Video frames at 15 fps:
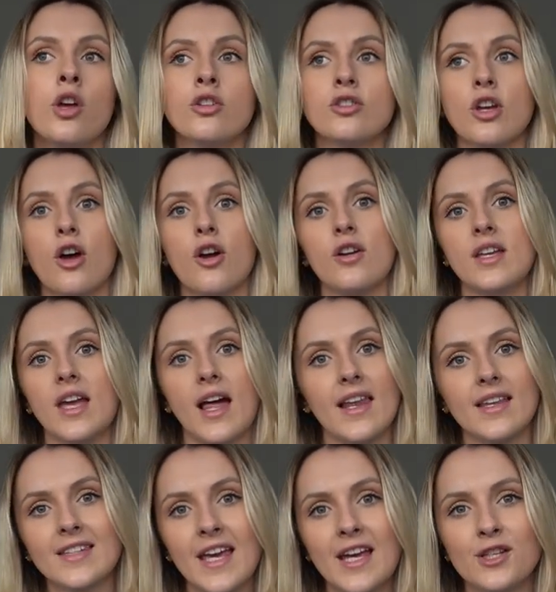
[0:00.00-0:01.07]
So yeah,
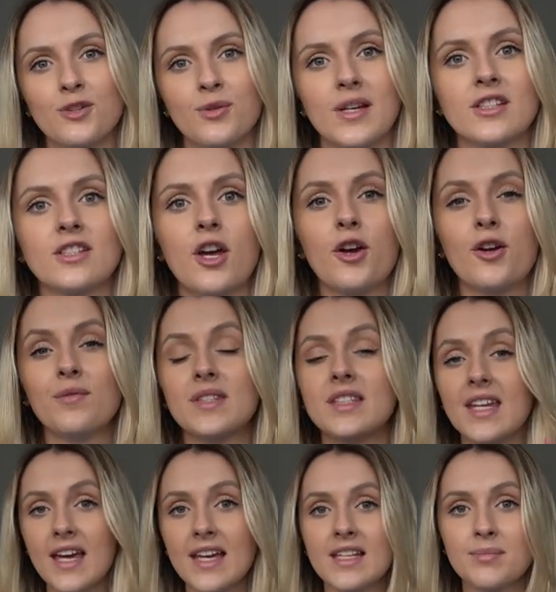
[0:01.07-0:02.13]
let's get into it. So
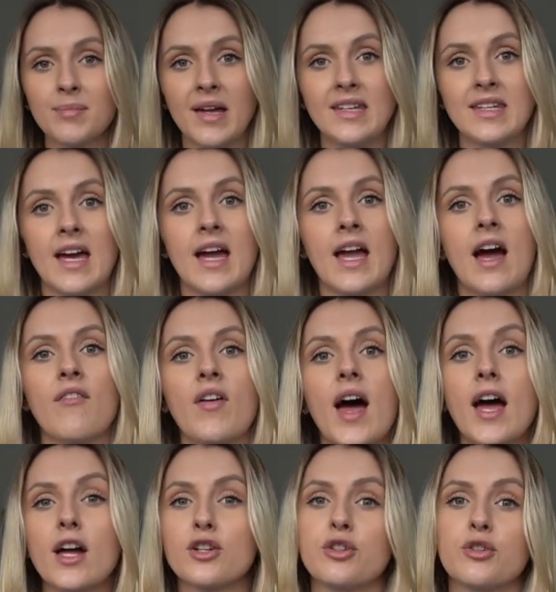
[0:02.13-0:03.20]
today is Monday. I've
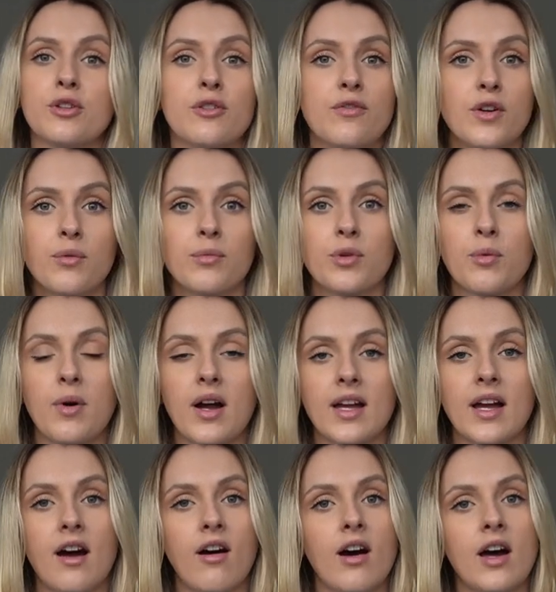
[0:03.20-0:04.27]
actually already filmed the
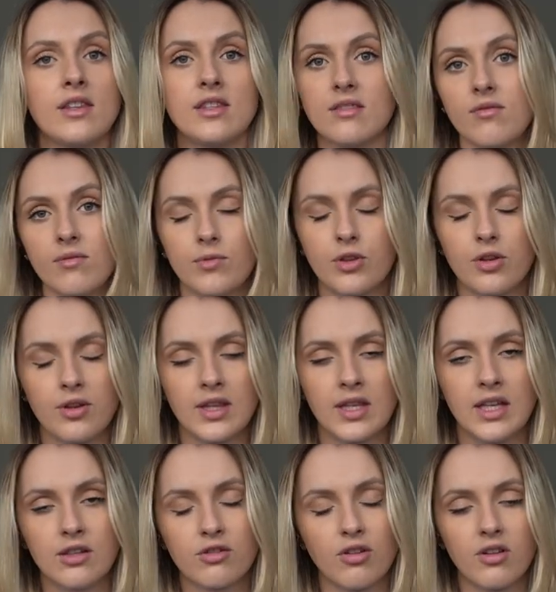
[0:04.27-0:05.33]
workout. I do the
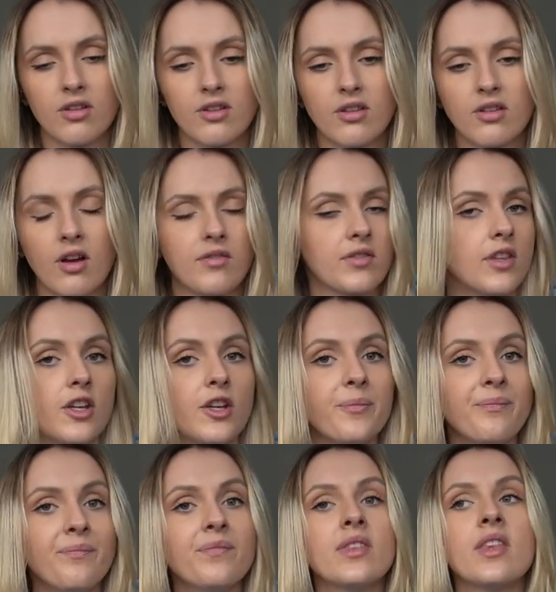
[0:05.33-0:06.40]
intro this
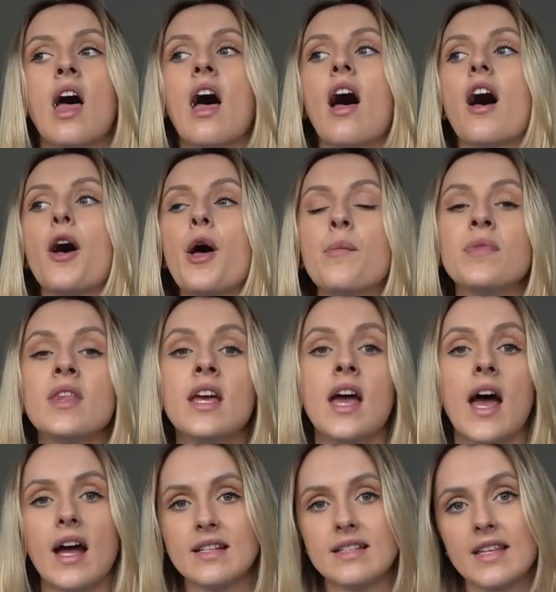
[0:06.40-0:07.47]
afternoon. And
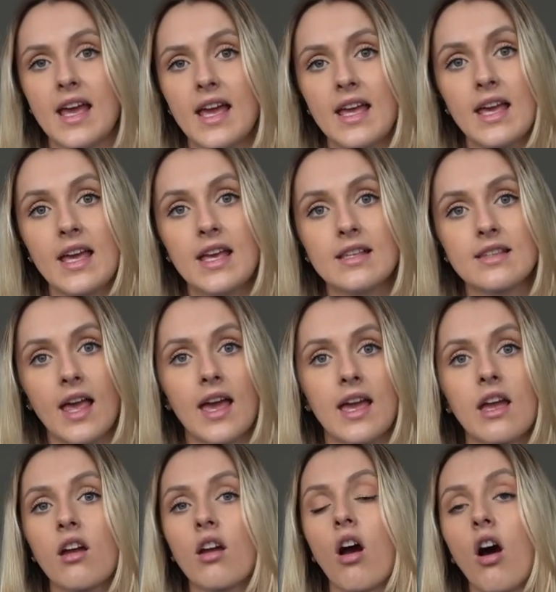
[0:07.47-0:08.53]
today is
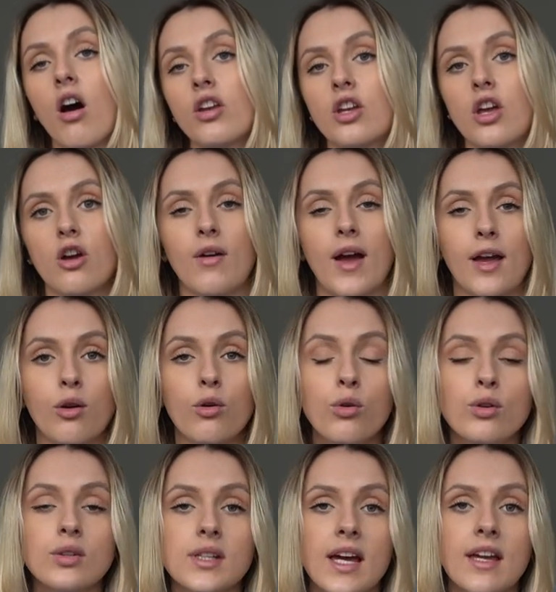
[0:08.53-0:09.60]
a cardio and
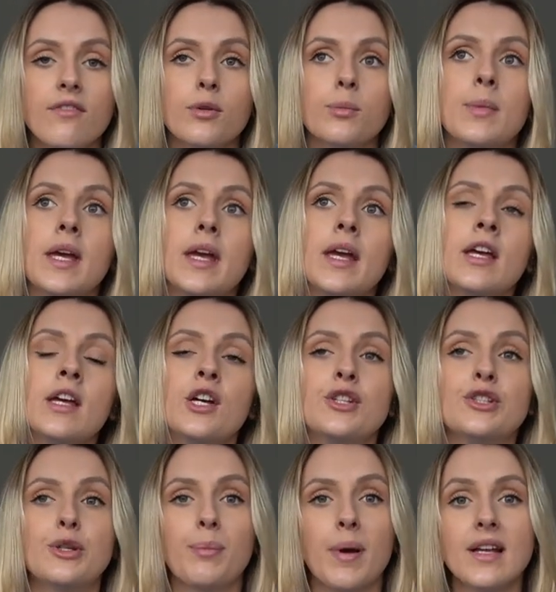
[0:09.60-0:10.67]
core day for me.
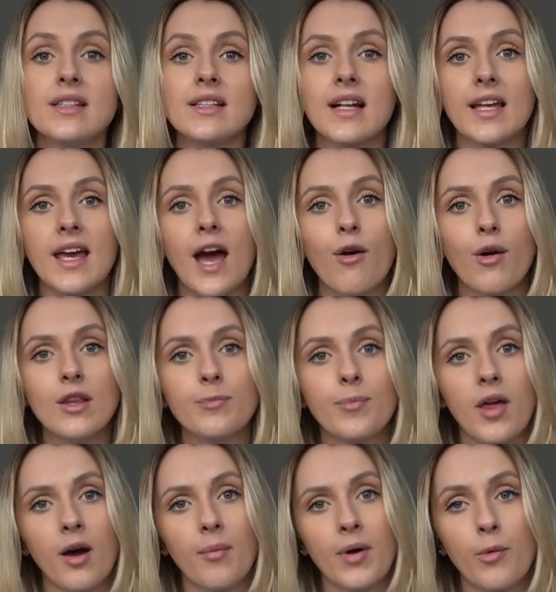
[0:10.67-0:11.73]
So basically how I
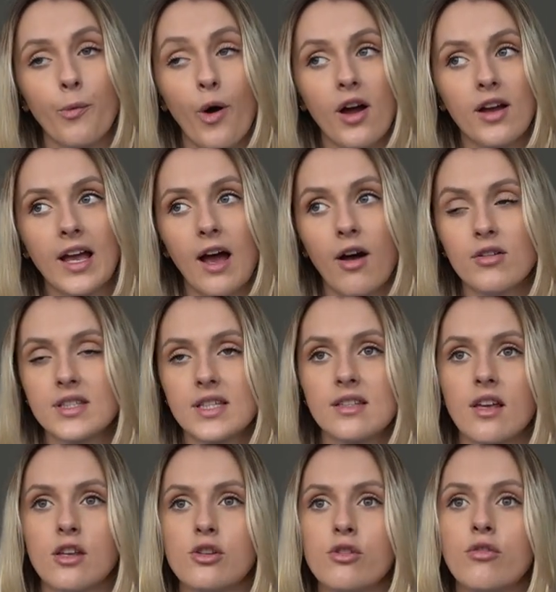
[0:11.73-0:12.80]
split up my workouts
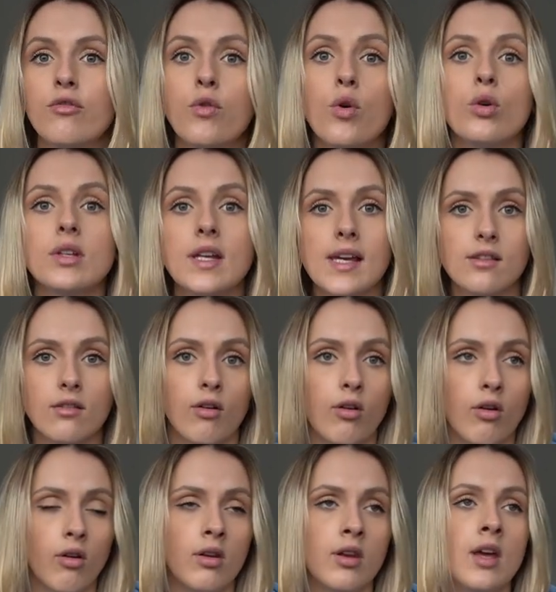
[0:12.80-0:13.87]
is I do 4 days
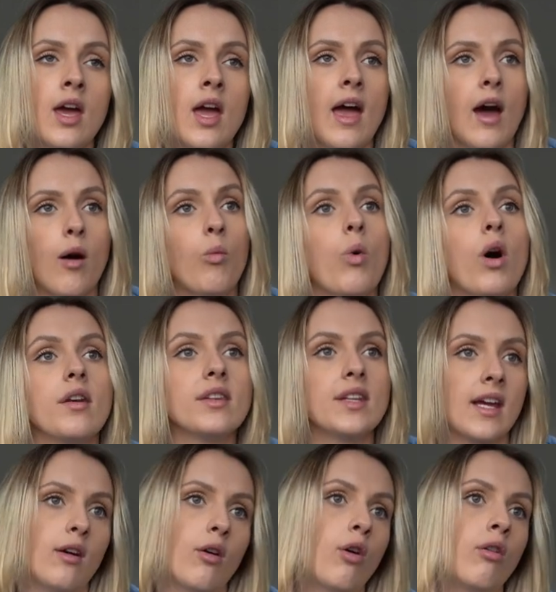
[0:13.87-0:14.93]
on and 1
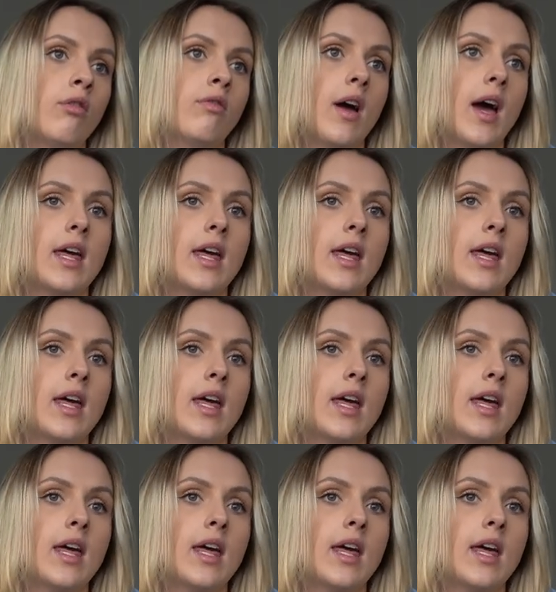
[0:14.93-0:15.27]
day off.